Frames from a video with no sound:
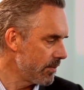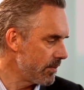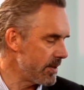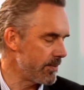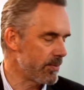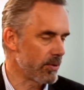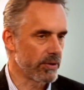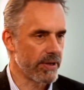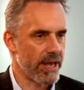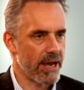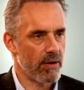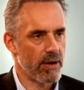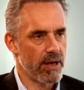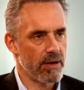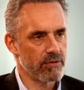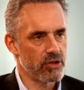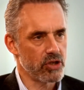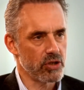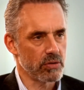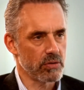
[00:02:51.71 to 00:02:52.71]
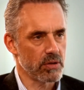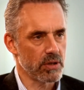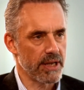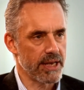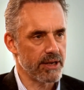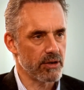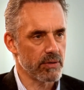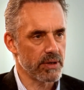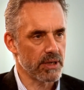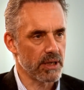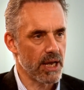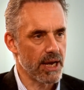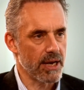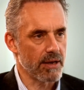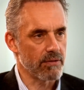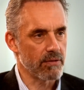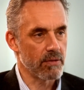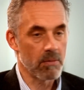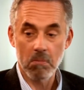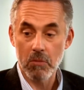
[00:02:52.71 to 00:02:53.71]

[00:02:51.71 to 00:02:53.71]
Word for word: people now have children later in life.